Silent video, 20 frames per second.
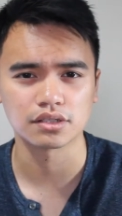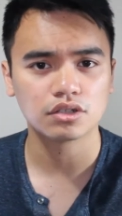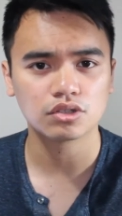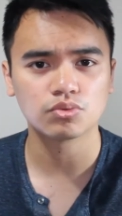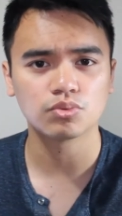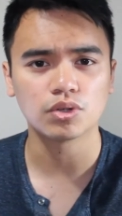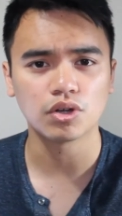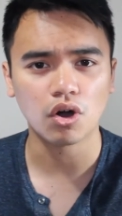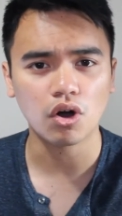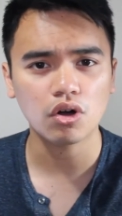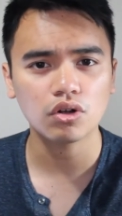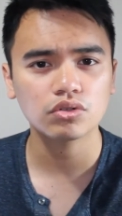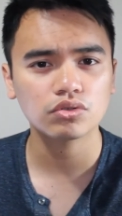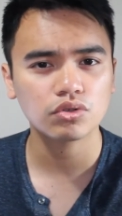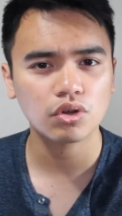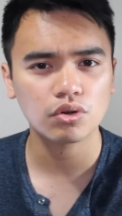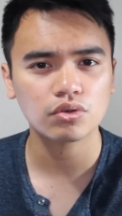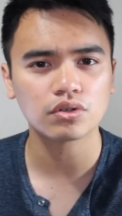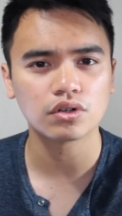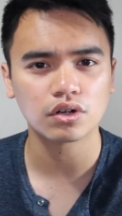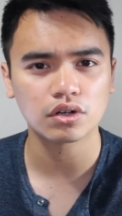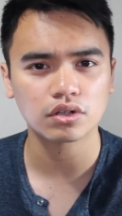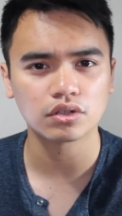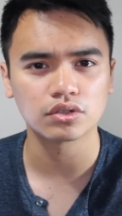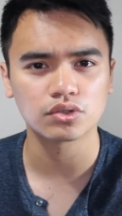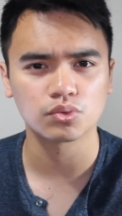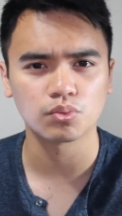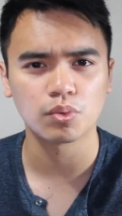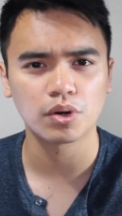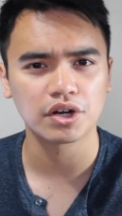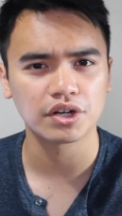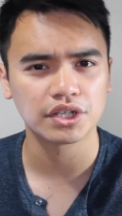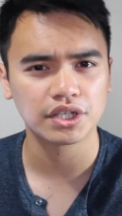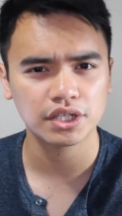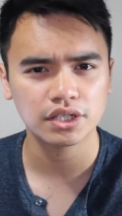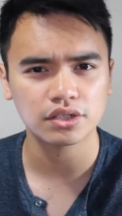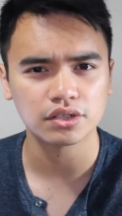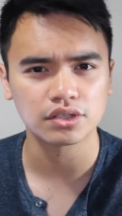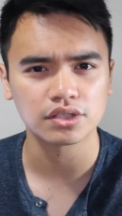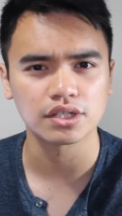Because we all know girls wear
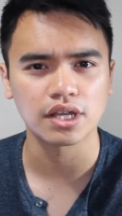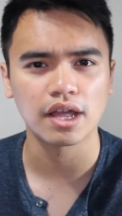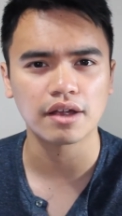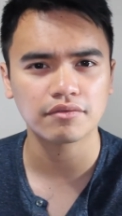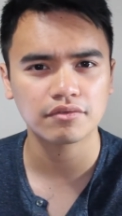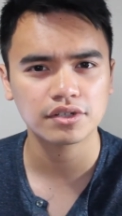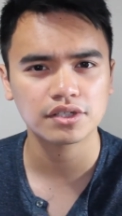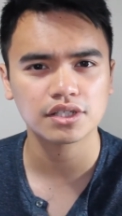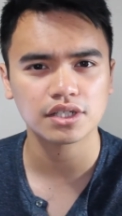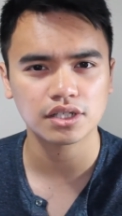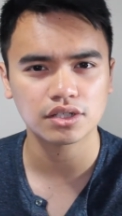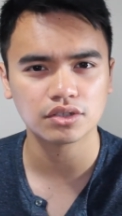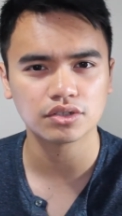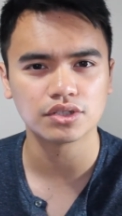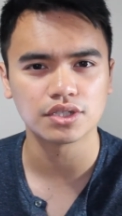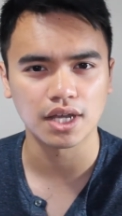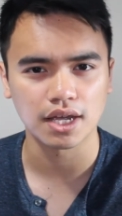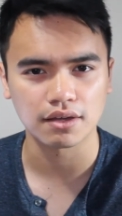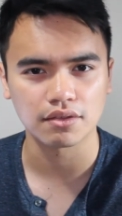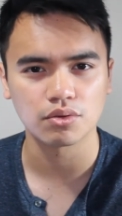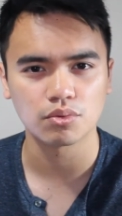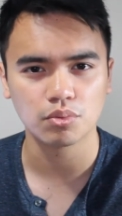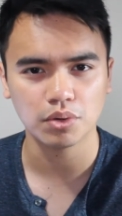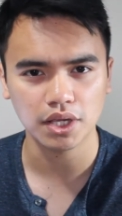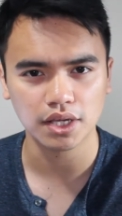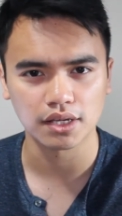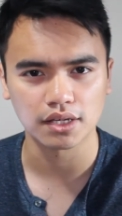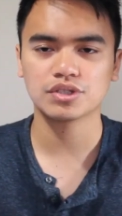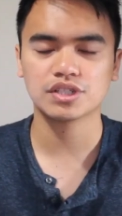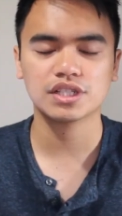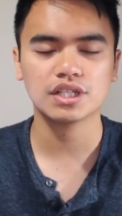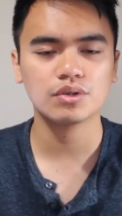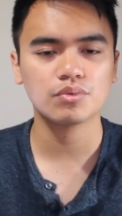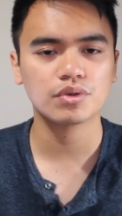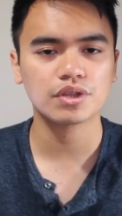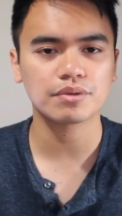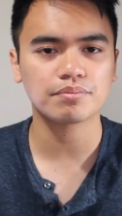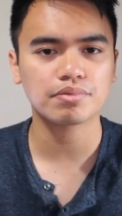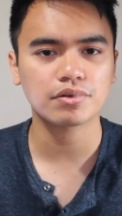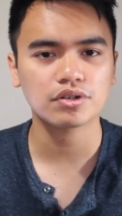heels every single day of the week. See,
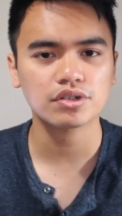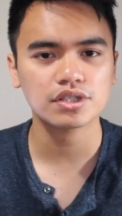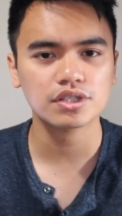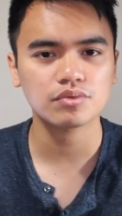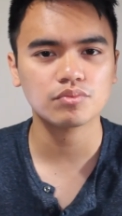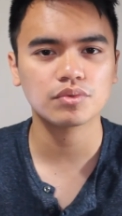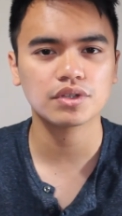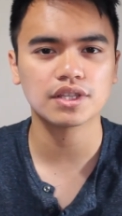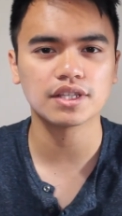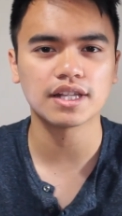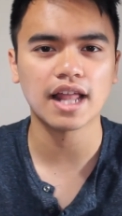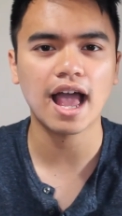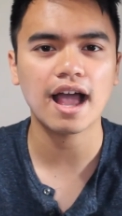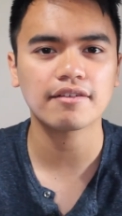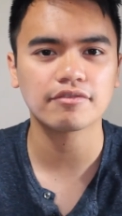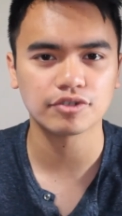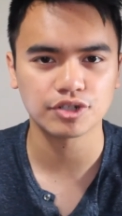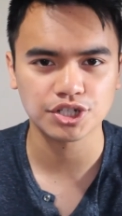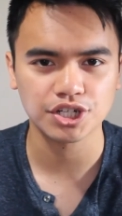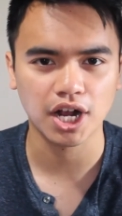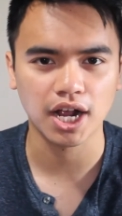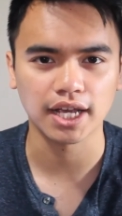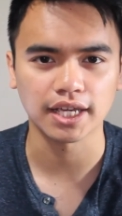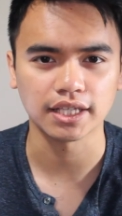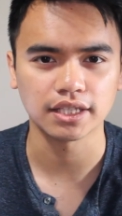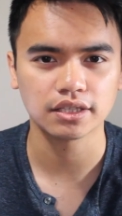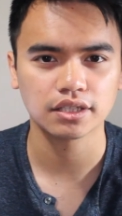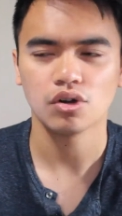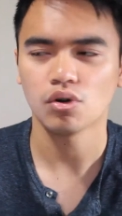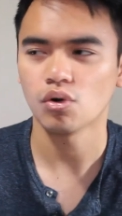with a person with an average height